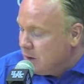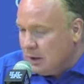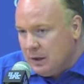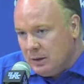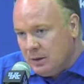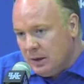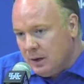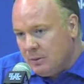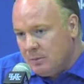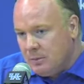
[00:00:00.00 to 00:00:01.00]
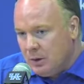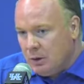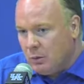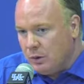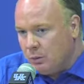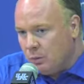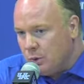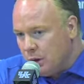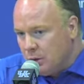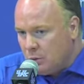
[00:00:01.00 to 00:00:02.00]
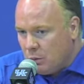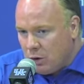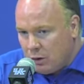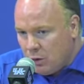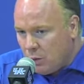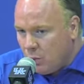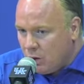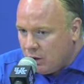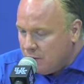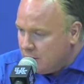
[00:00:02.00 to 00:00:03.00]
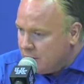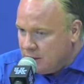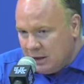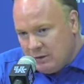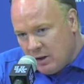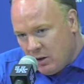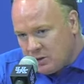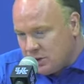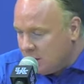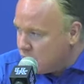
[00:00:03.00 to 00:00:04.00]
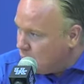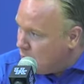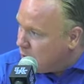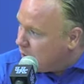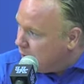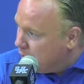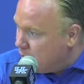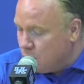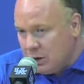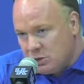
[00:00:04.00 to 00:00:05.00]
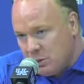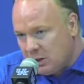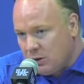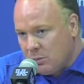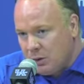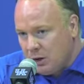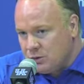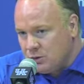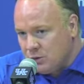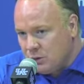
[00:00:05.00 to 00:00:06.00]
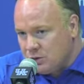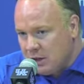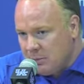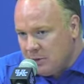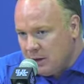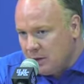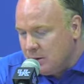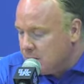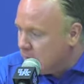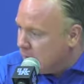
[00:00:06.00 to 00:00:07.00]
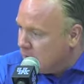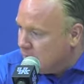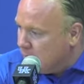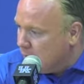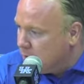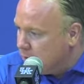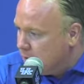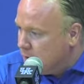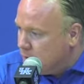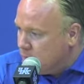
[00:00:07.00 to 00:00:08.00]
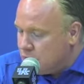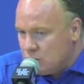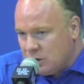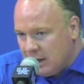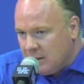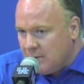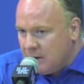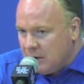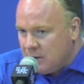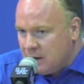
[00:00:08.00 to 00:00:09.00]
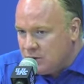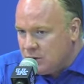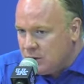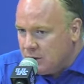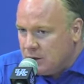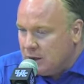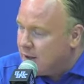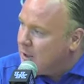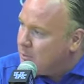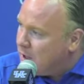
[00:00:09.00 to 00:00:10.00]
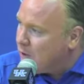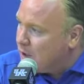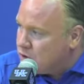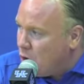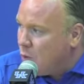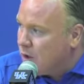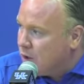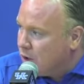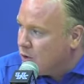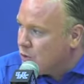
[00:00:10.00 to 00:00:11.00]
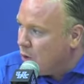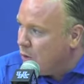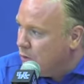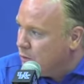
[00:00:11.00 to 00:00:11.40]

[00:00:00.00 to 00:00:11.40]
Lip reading: And we want to go to work every day, give an honest day's work, and we expect our players to do the same thing and just lay the foundation and get better. That's all we can control.